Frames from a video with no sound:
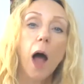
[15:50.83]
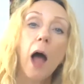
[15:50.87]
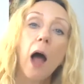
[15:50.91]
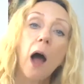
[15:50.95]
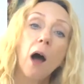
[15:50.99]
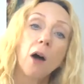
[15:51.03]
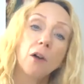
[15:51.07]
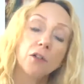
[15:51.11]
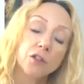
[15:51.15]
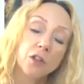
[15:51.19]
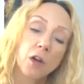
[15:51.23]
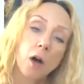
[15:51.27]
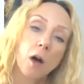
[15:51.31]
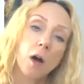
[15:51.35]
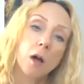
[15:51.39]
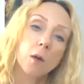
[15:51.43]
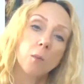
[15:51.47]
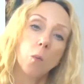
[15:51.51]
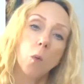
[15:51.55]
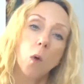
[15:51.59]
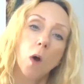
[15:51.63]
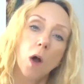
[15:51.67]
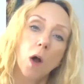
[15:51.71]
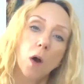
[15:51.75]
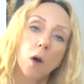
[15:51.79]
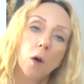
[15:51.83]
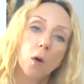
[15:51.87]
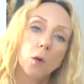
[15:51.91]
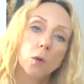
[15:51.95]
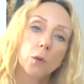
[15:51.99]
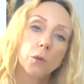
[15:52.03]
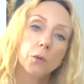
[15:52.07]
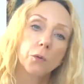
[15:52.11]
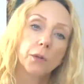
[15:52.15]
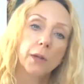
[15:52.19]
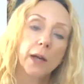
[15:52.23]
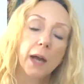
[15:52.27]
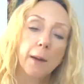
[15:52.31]
outside
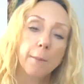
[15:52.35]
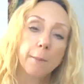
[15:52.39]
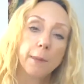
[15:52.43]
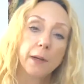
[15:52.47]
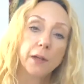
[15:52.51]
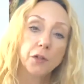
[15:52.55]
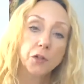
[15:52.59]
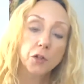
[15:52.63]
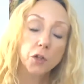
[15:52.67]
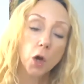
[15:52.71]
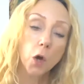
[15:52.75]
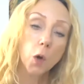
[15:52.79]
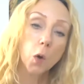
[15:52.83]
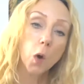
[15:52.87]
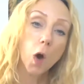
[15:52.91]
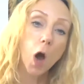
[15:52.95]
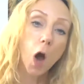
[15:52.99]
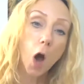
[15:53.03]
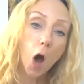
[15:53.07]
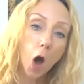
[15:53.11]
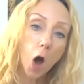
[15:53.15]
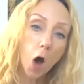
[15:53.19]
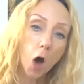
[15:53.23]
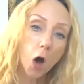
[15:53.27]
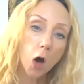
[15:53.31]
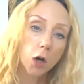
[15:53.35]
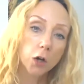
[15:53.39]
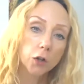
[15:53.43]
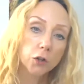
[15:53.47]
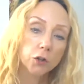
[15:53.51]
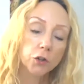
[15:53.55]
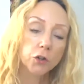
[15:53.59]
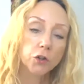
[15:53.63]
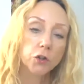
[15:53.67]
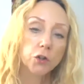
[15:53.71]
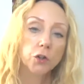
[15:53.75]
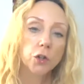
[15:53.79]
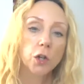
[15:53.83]
world can be so
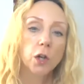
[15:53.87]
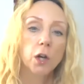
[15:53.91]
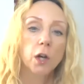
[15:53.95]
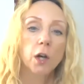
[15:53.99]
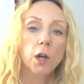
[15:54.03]
harsh